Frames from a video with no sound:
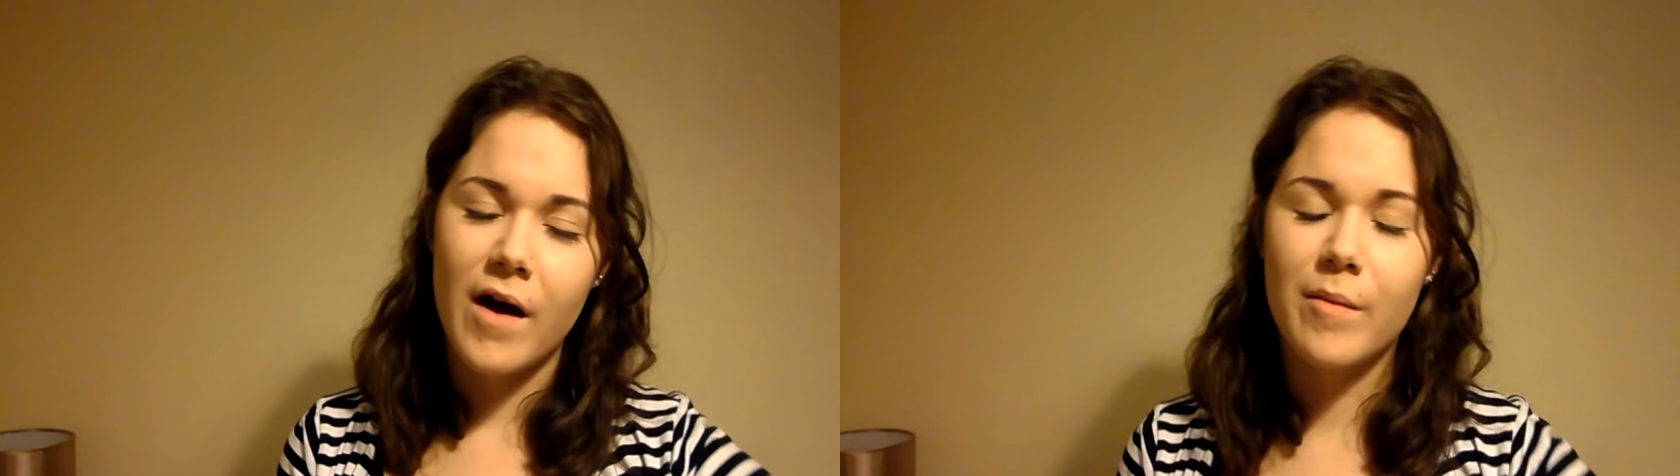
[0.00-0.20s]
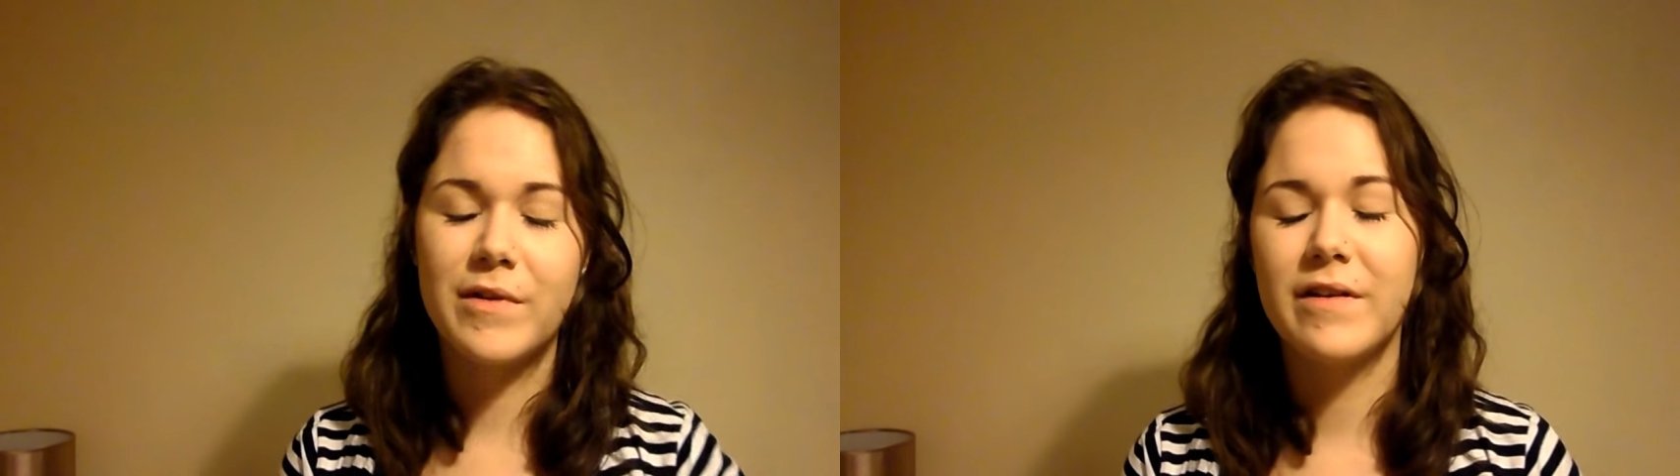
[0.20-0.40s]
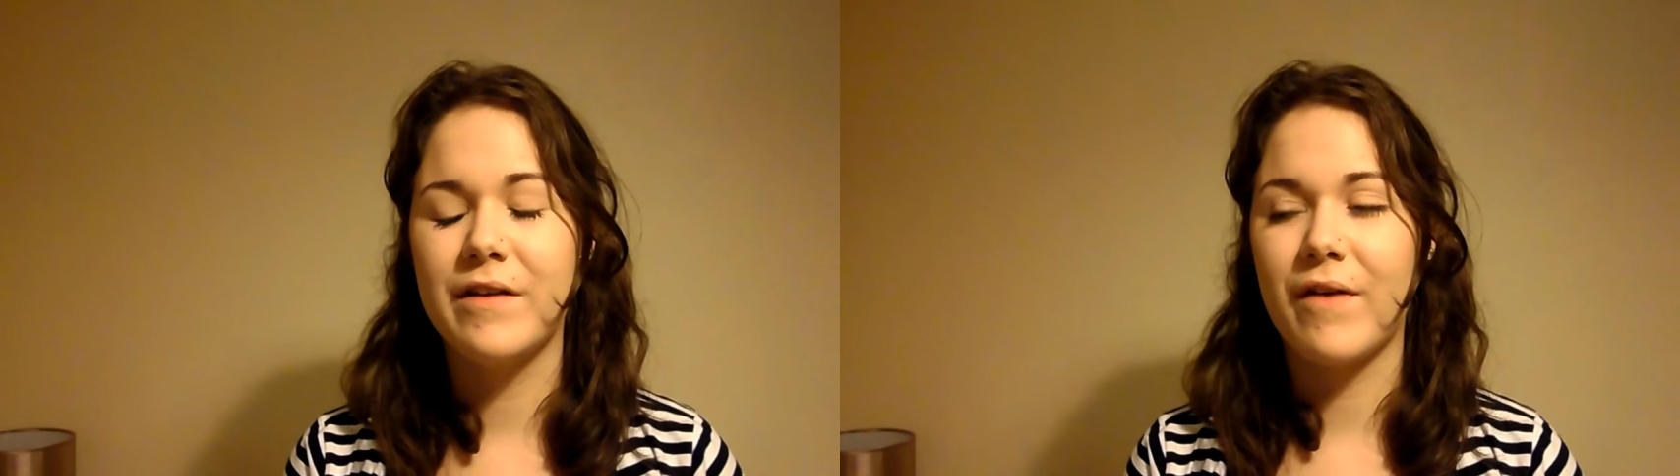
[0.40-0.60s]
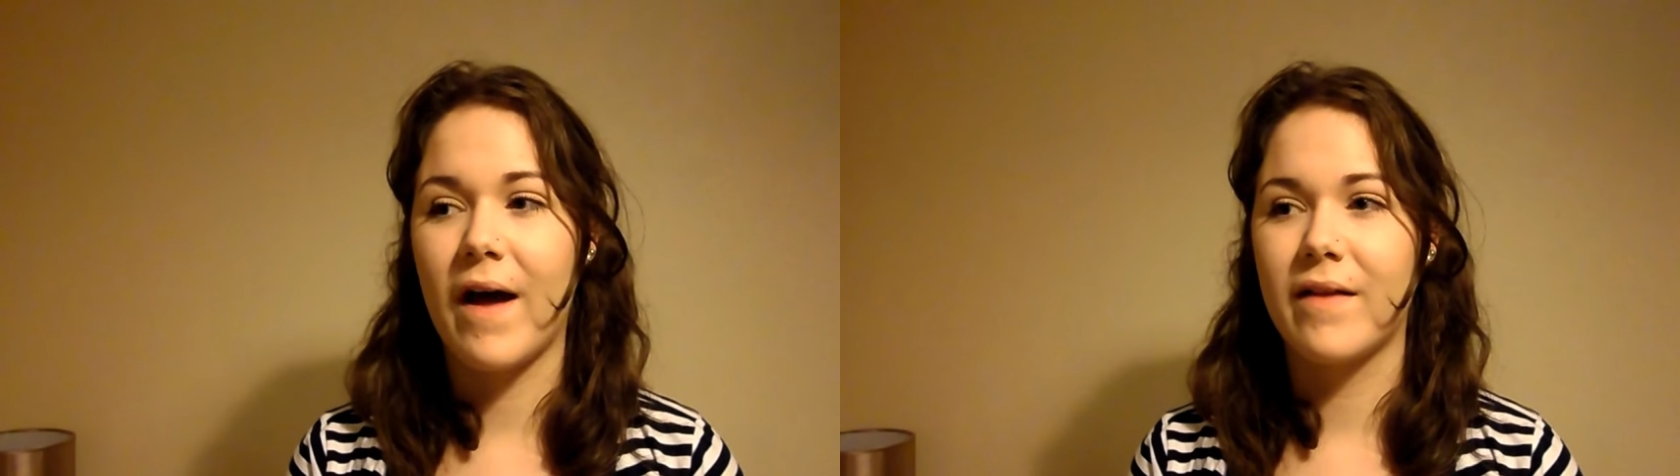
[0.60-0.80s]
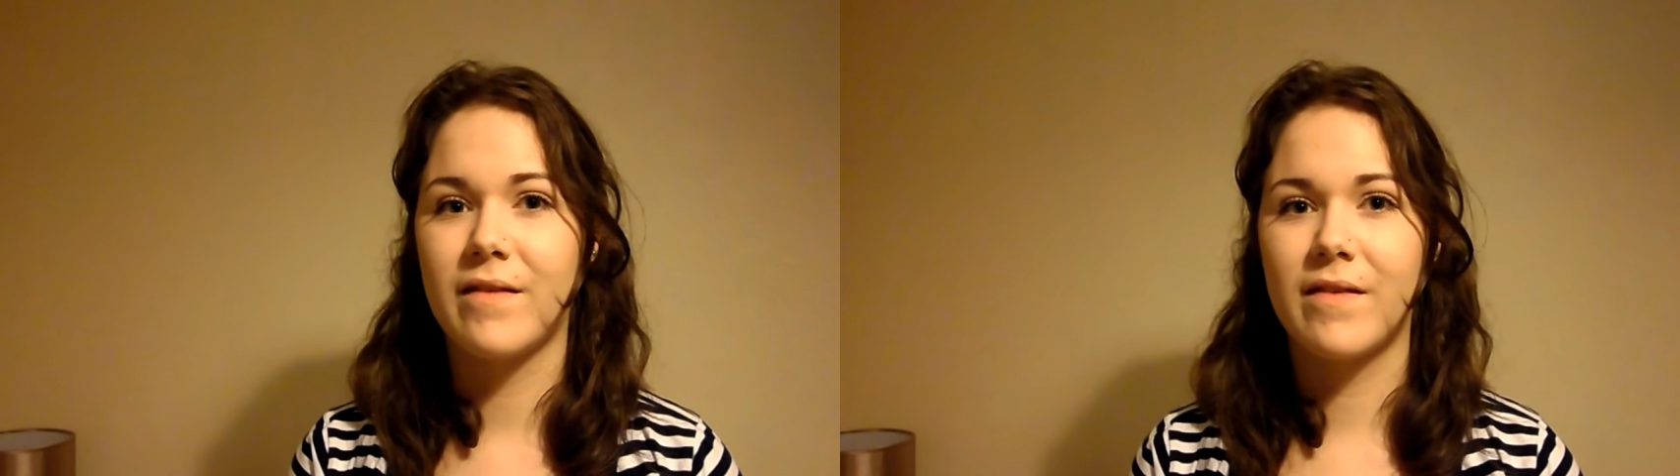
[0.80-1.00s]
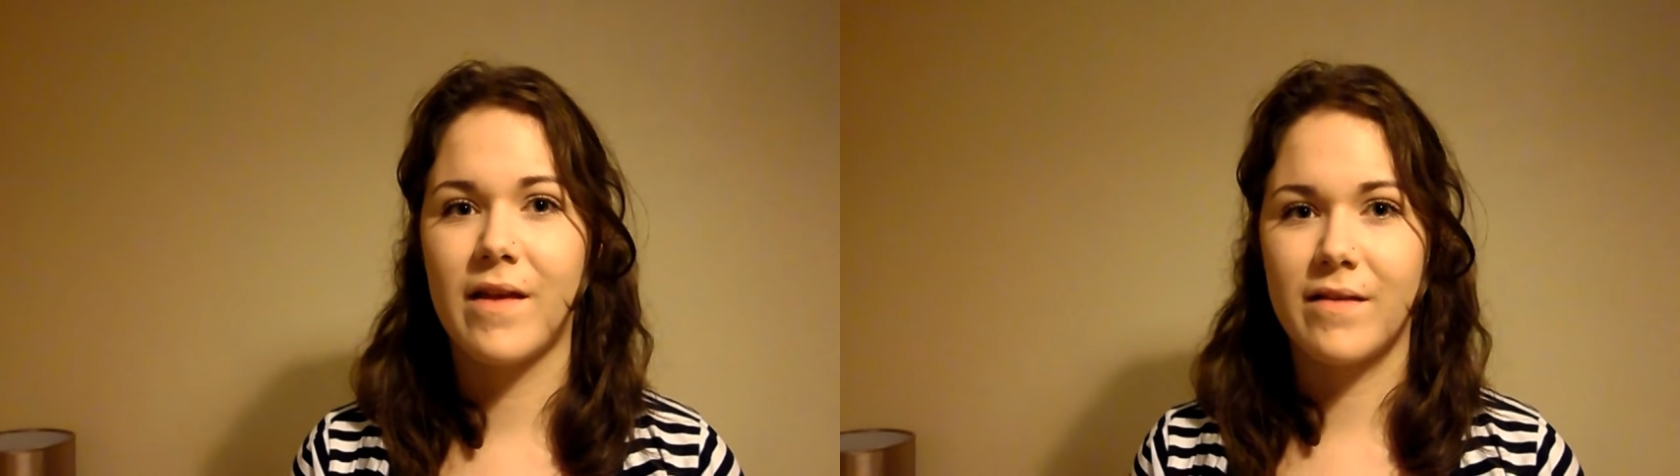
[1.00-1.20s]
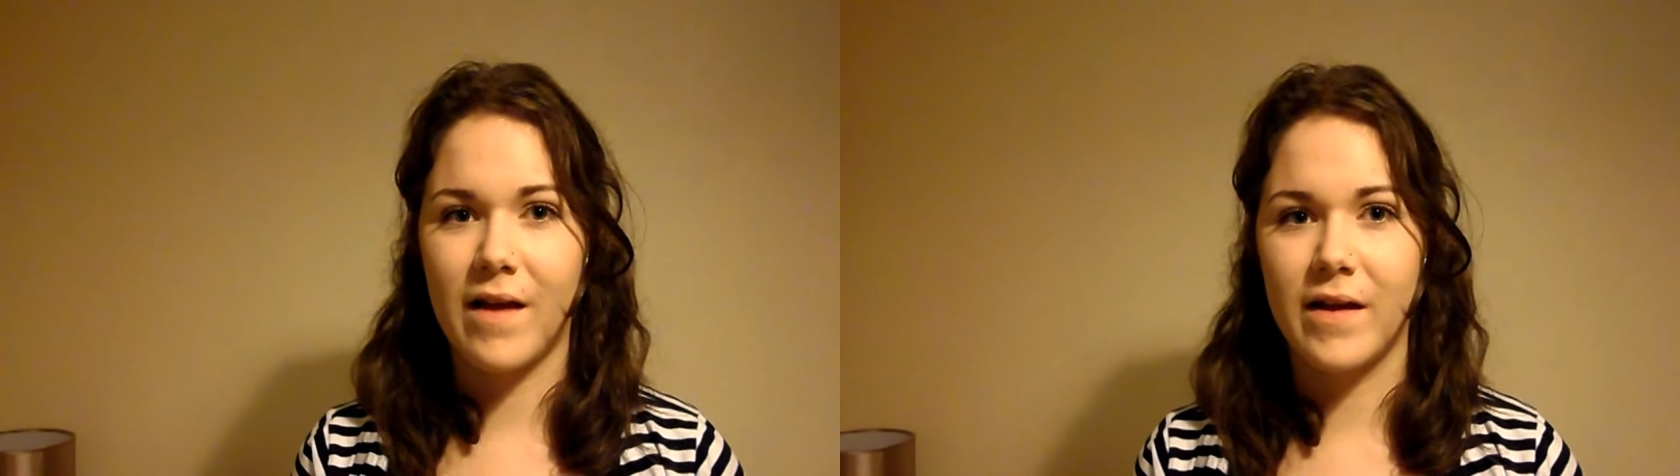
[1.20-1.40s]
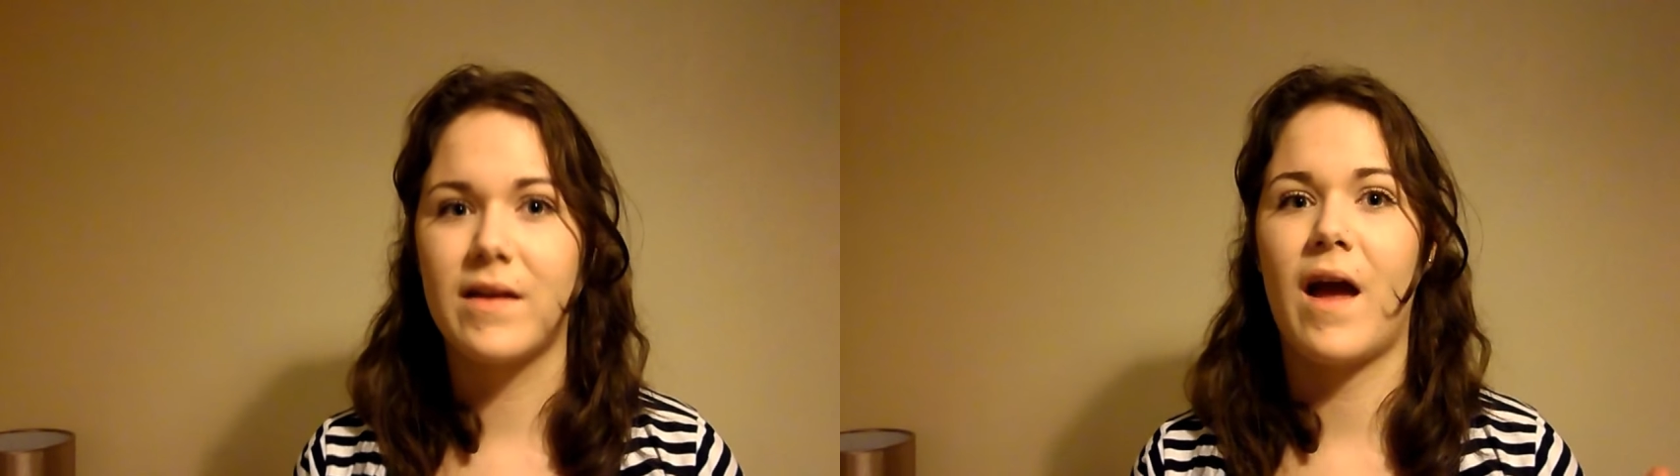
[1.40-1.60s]
herbal tea fans
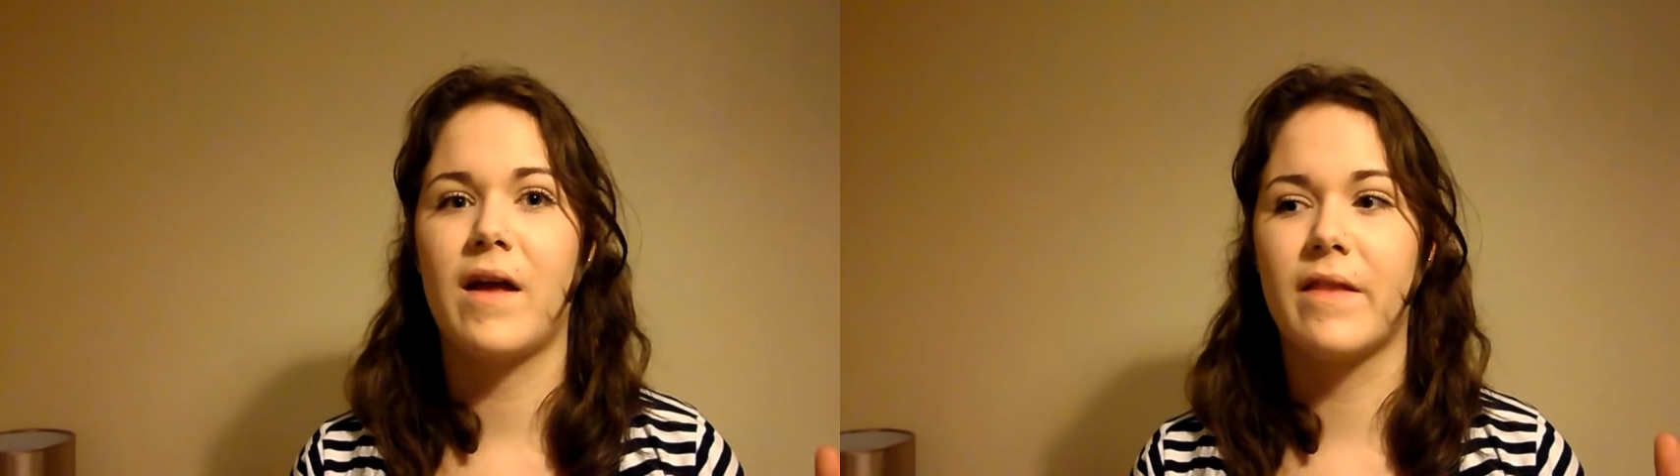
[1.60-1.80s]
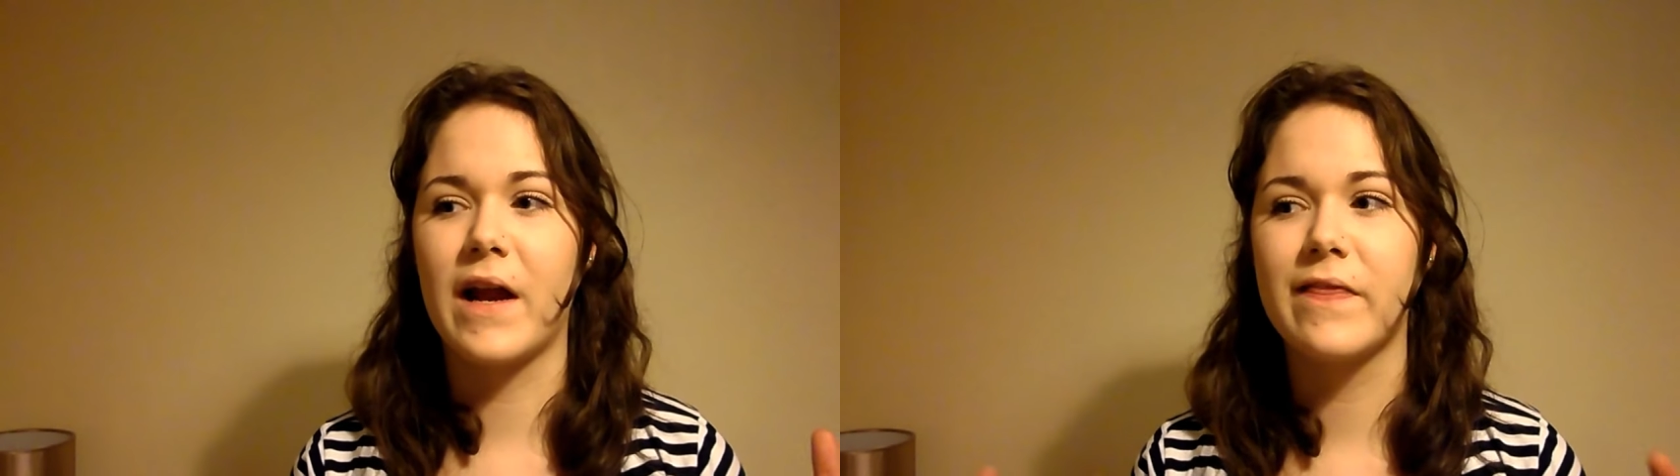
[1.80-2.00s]
that's like getting